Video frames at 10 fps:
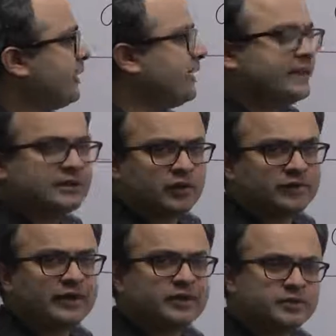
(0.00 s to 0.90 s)
takes all
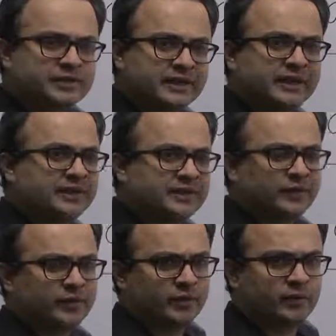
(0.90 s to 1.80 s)
values which are greater than
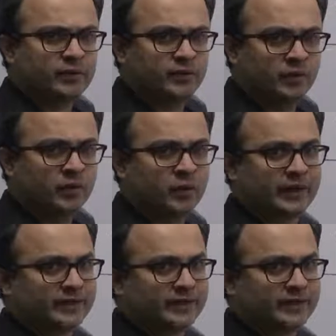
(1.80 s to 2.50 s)
or equal to 1.